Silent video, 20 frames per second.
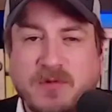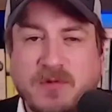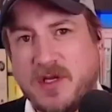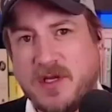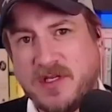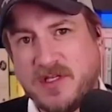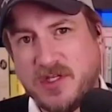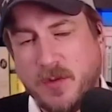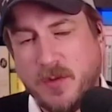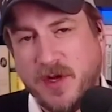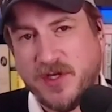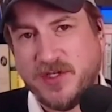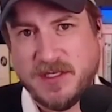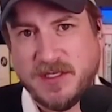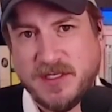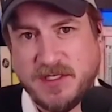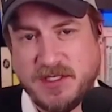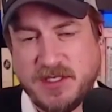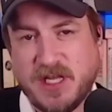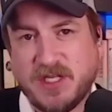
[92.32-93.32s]
looking so much at
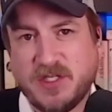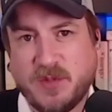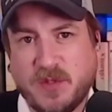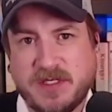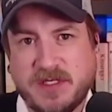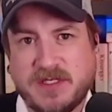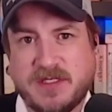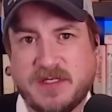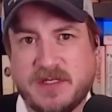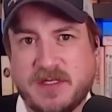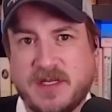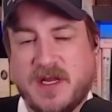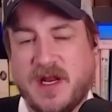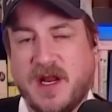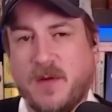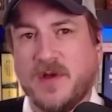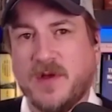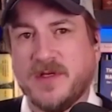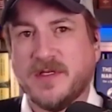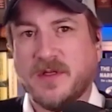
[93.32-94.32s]
the Jesuits that
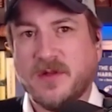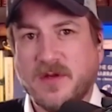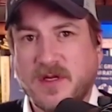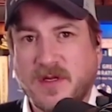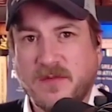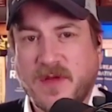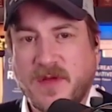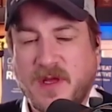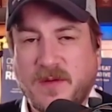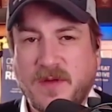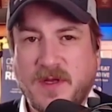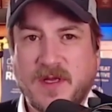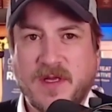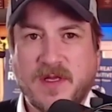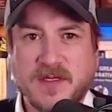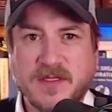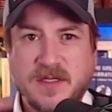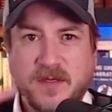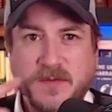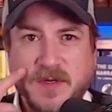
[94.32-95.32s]
I wasn't looking maybe
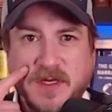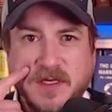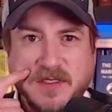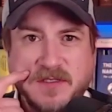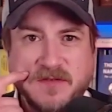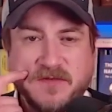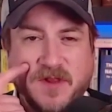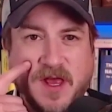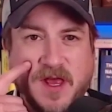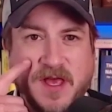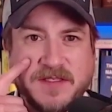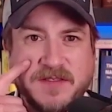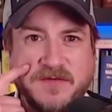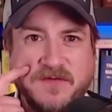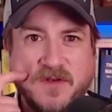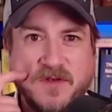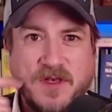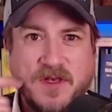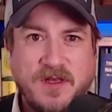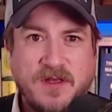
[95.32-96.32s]
at some of his
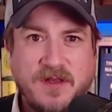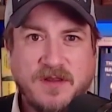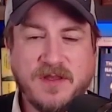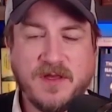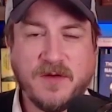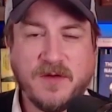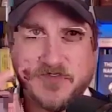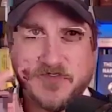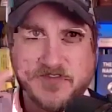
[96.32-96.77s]
philosophy that